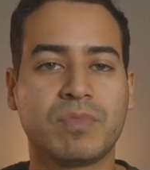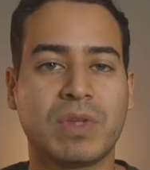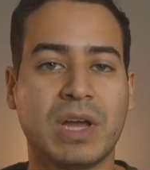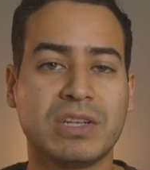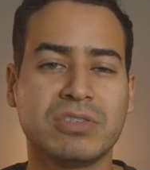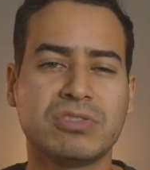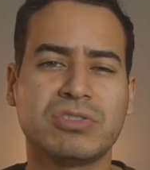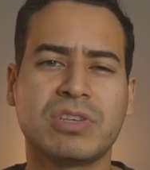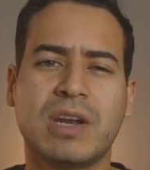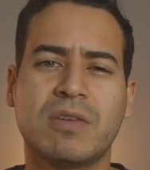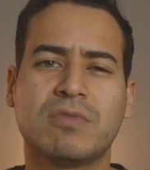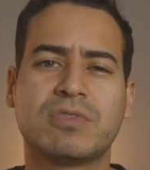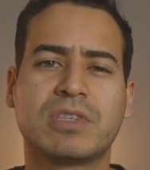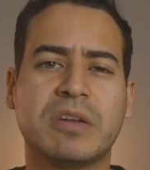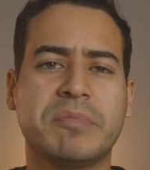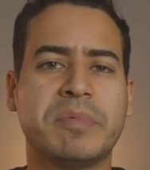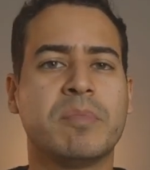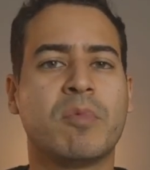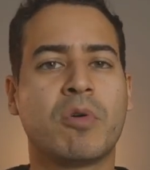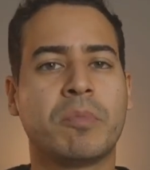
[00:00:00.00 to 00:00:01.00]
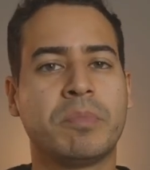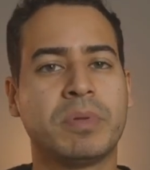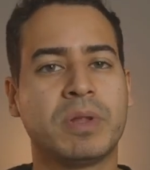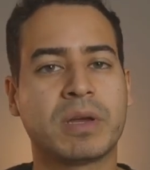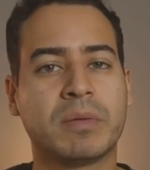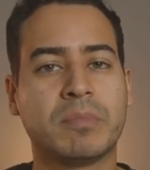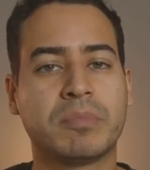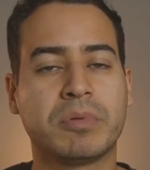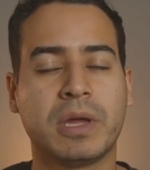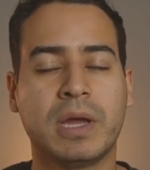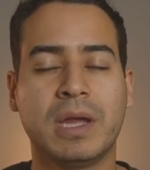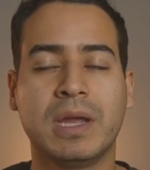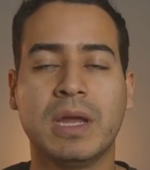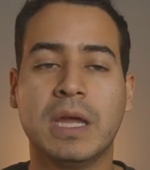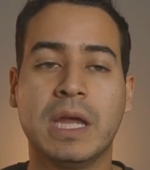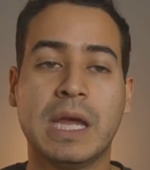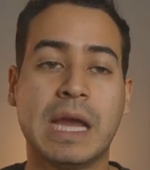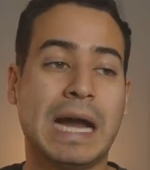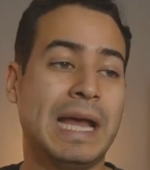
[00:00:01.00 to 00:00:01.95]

I just thought it was gonna be more plug and play.